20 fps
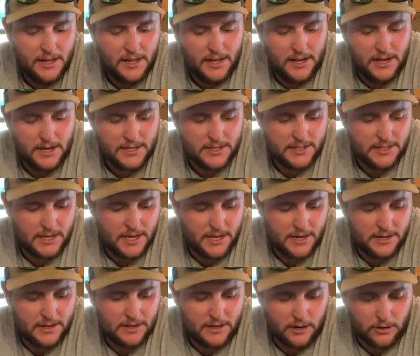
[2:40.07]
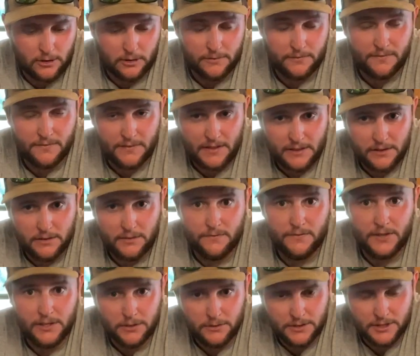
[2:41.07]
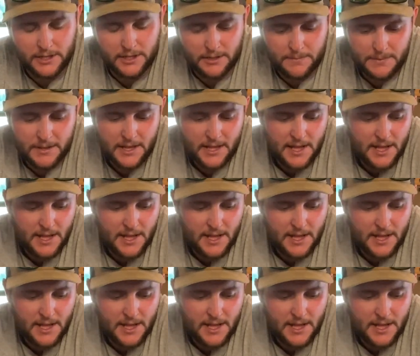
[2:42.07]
uh, set up or filled up.